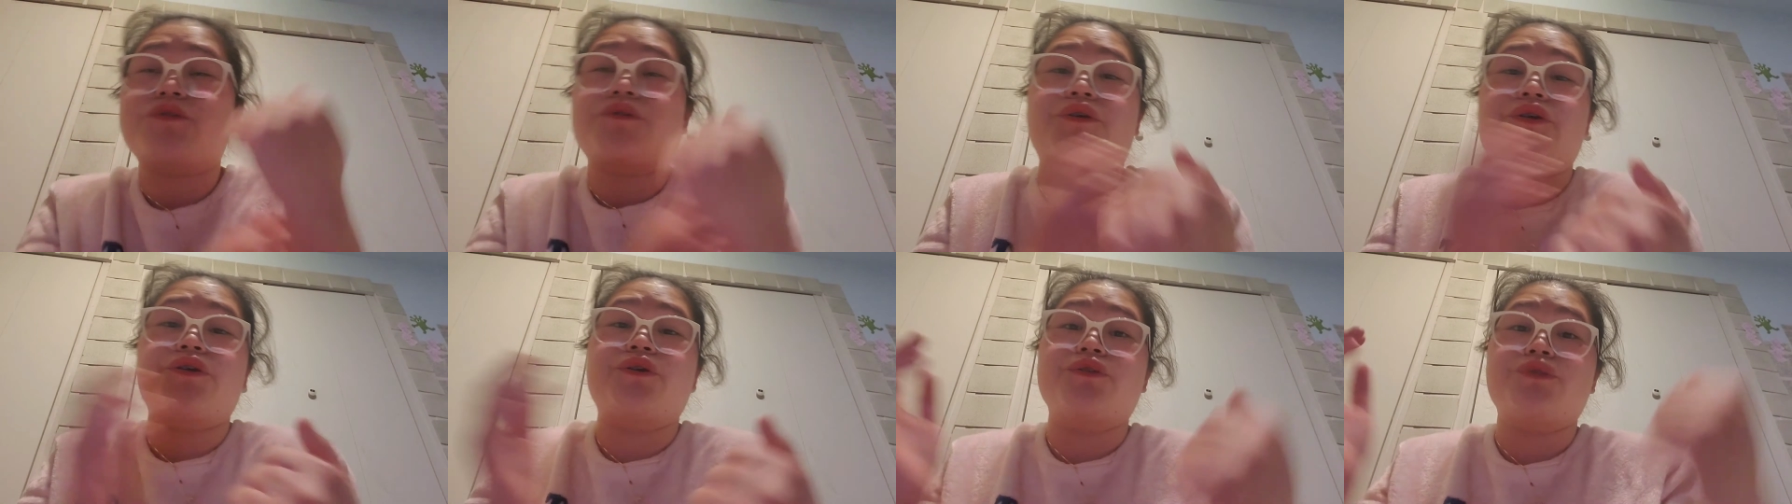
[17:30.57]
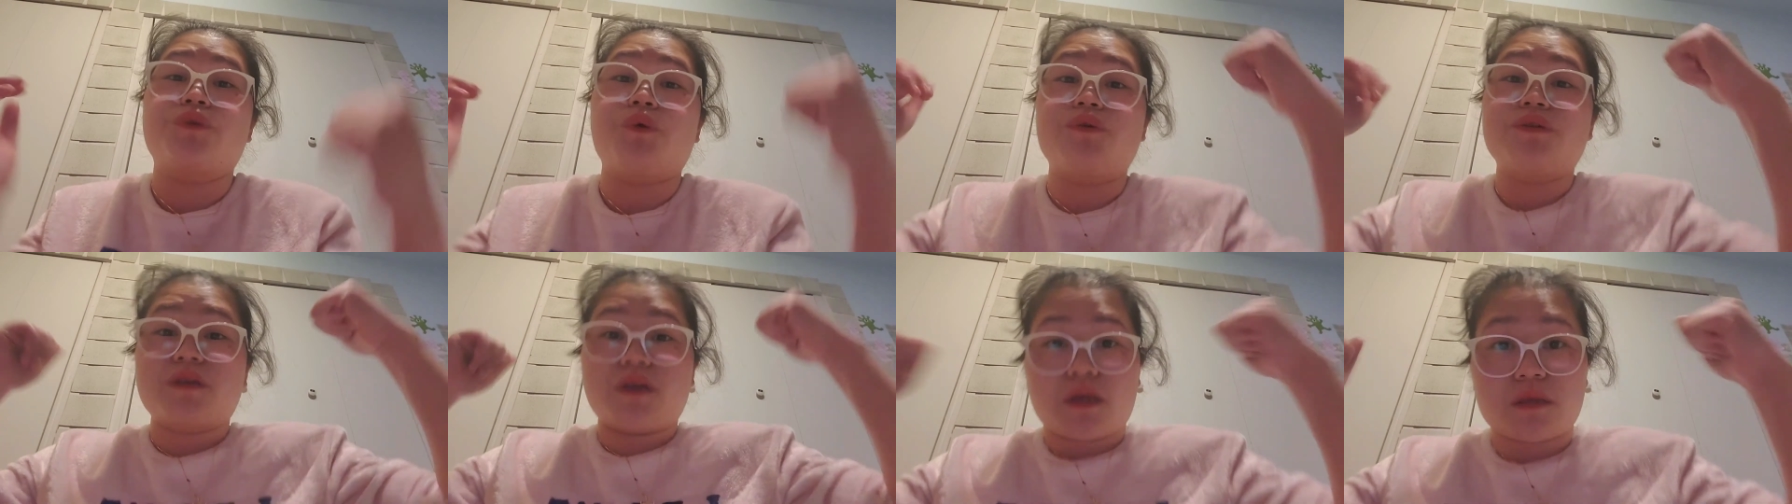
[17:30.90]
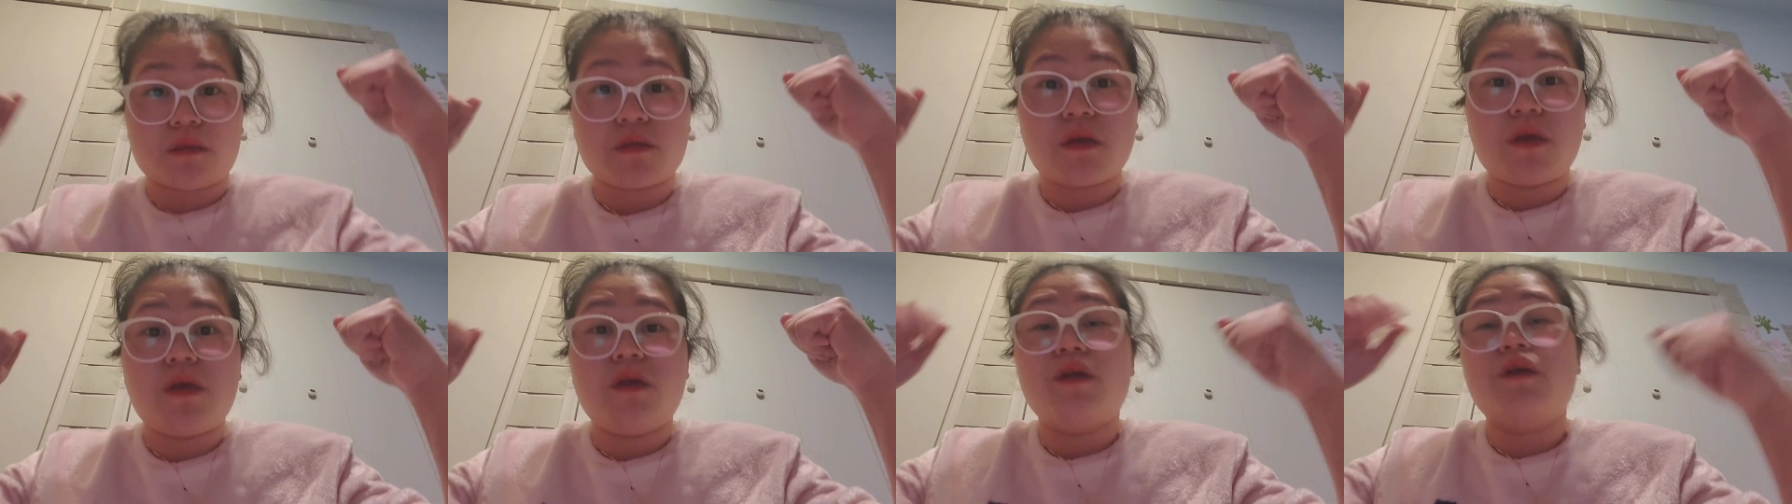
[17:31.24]
or you don't
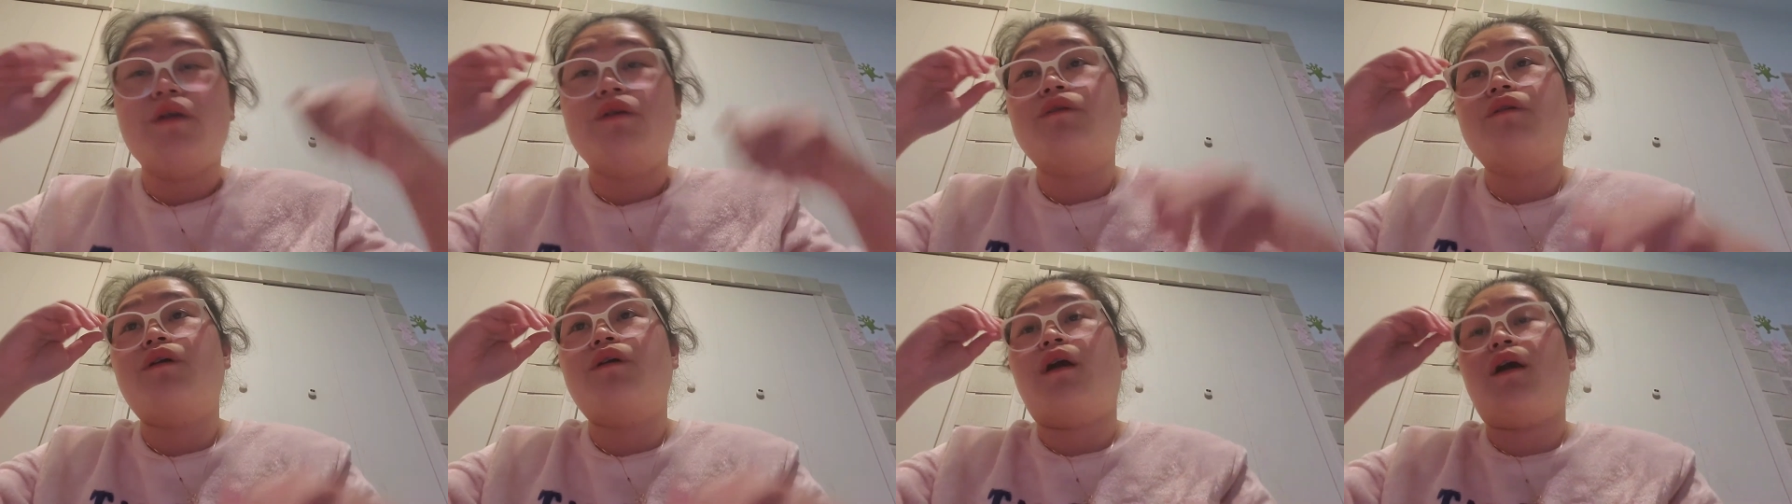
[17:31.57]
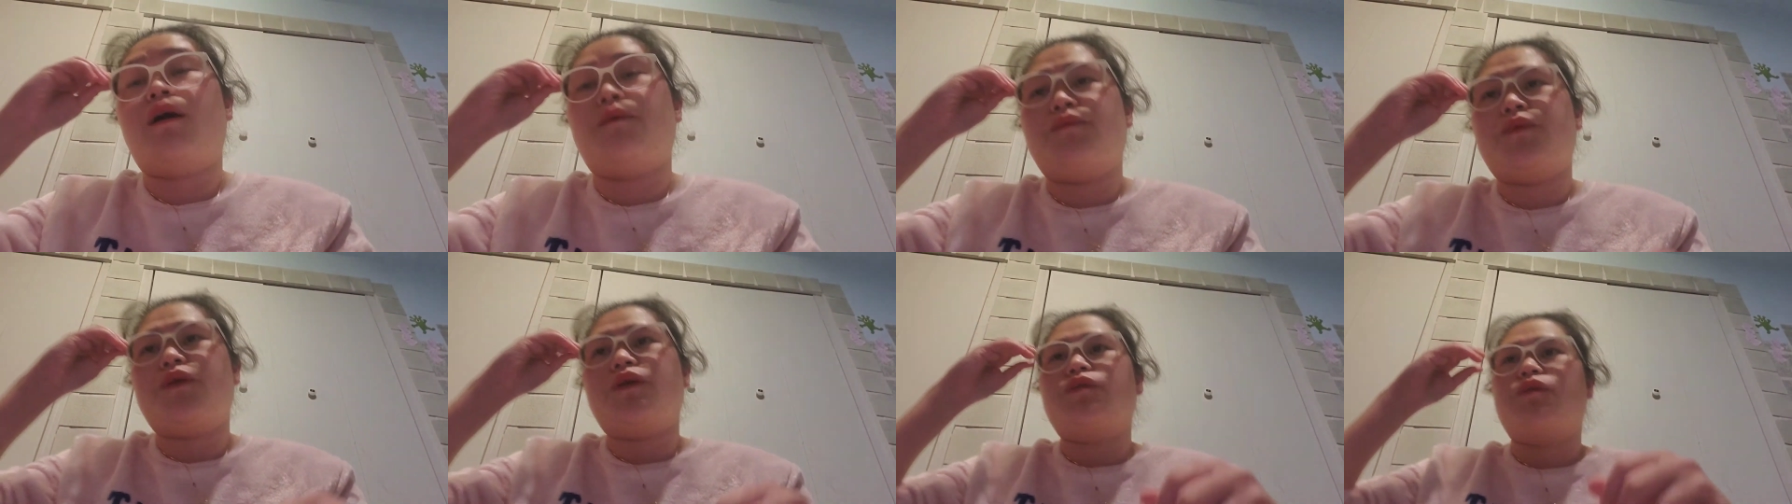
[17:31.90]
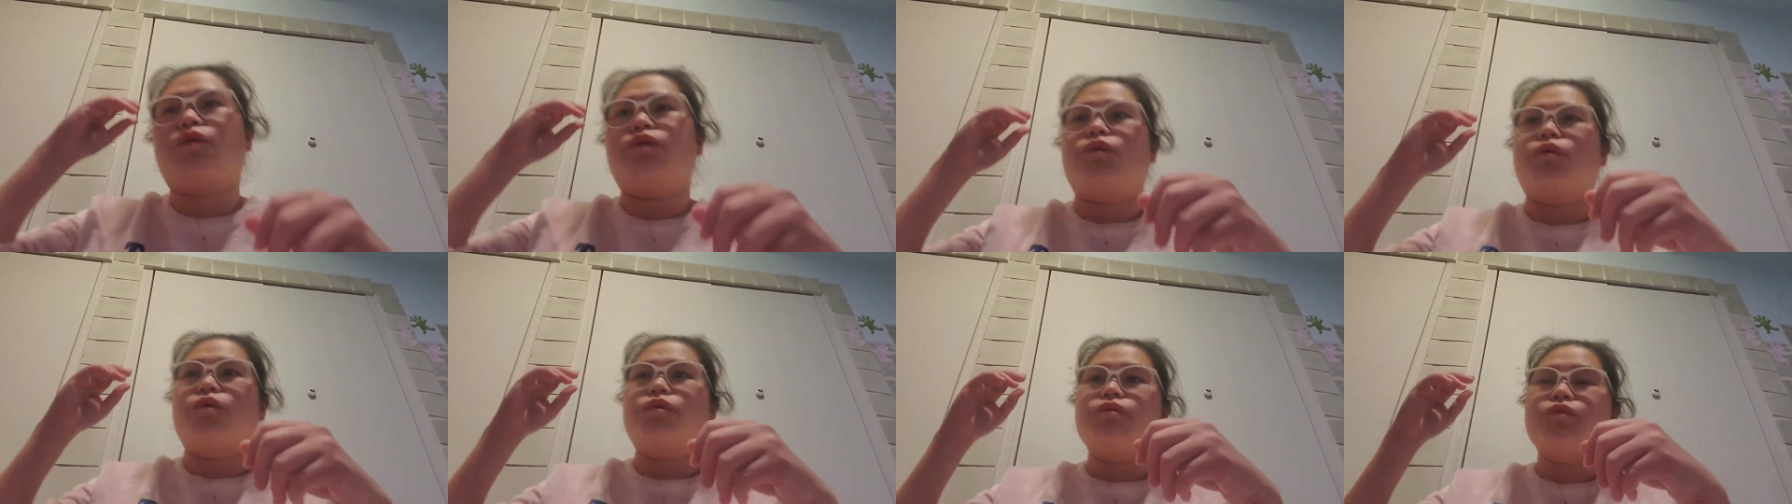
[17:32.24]
get um, you
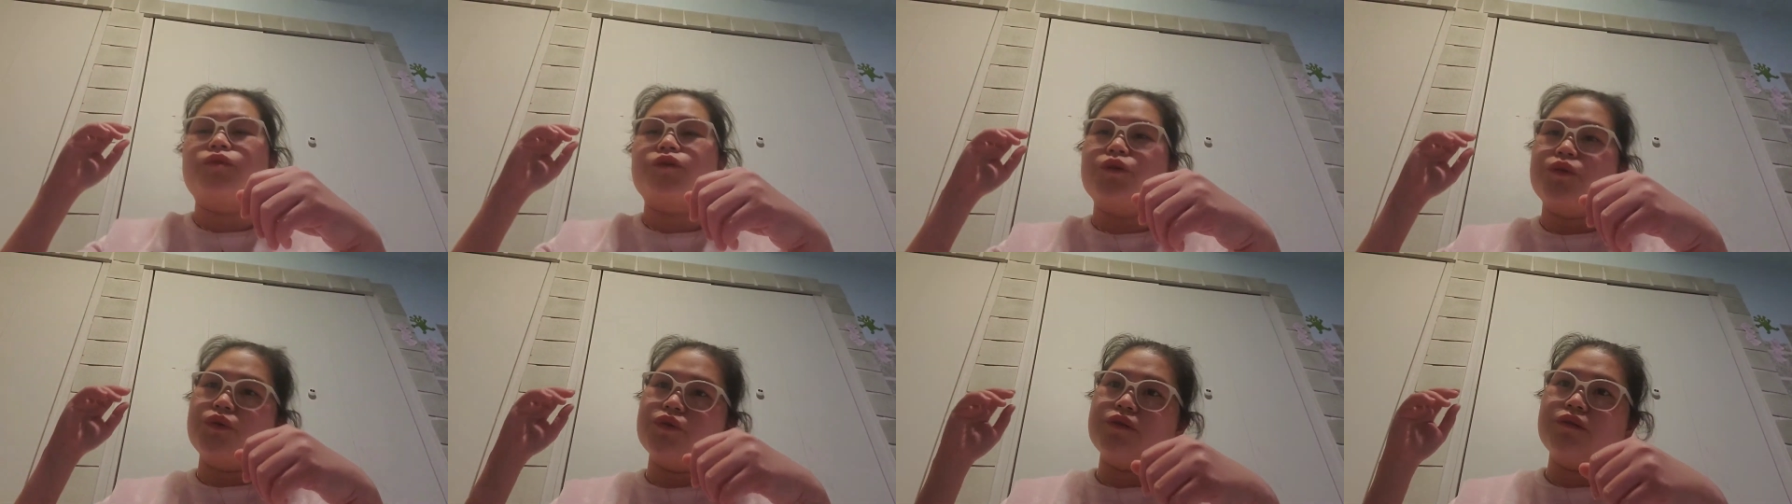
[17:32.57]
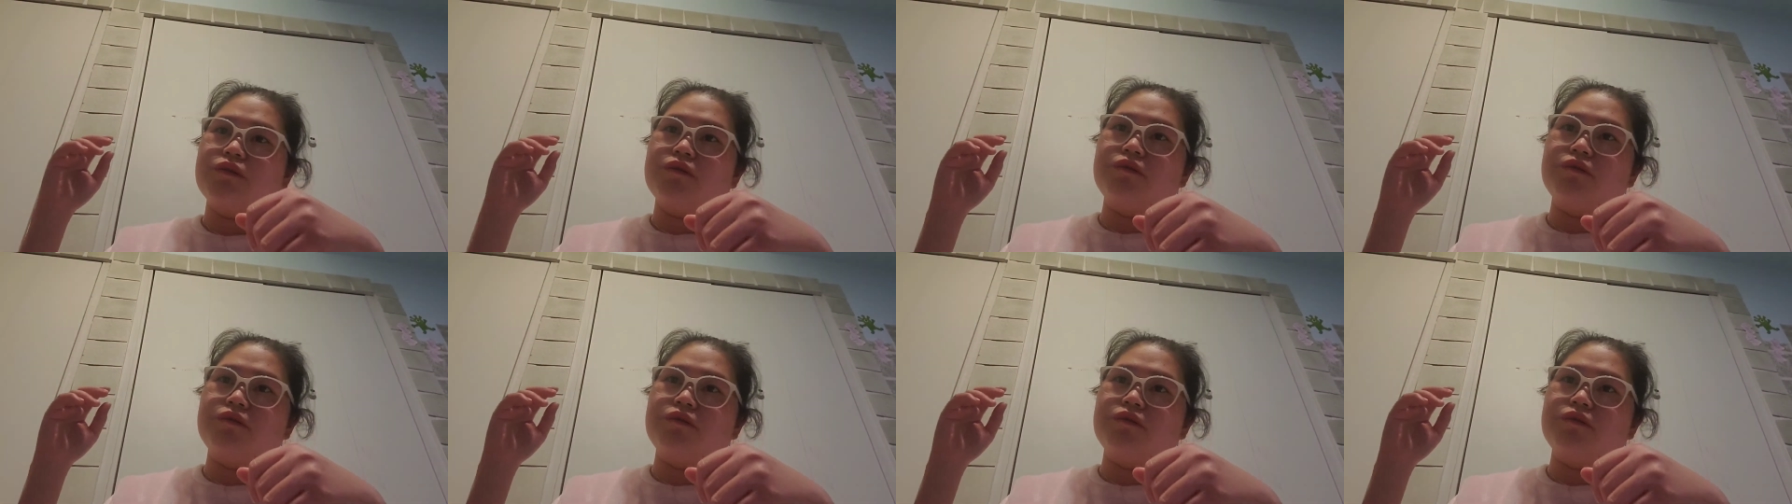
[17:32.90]
know, good